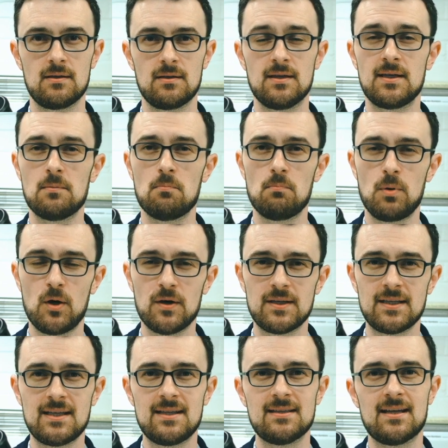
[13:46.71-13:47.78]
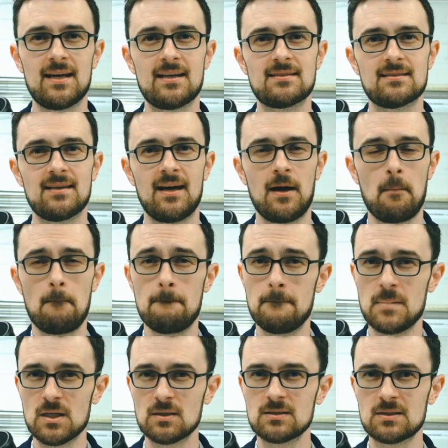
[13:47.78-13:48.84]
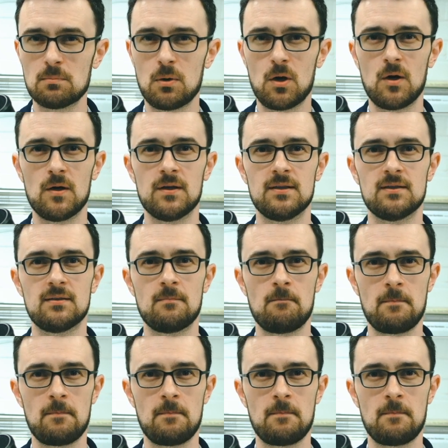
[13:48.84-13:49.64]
that embody, that build upon